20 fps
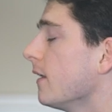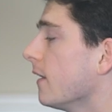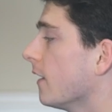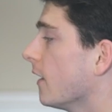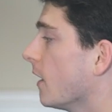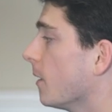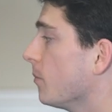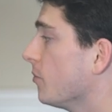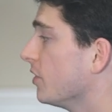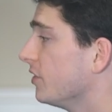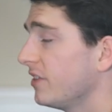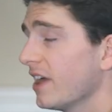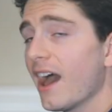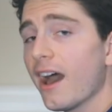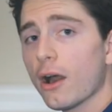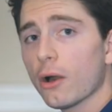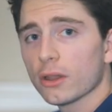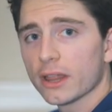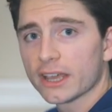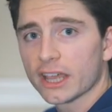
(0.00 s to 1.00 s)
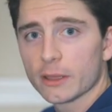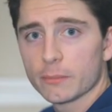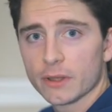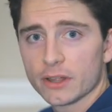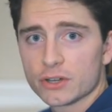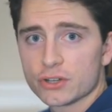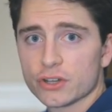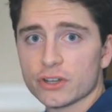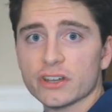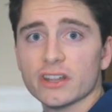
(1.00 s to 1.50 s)
The DAO, like I
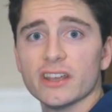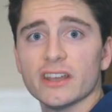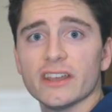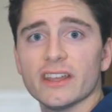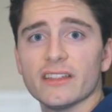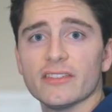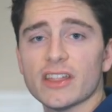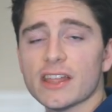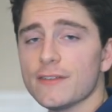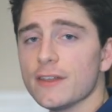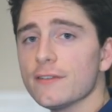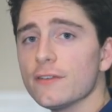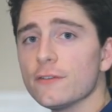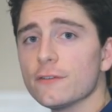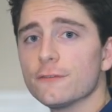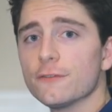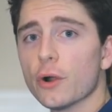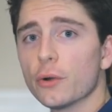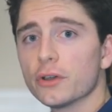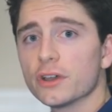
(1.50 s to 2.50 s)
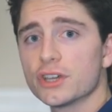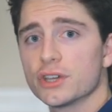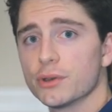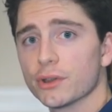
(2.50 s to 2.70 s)
mentioned, they've even voted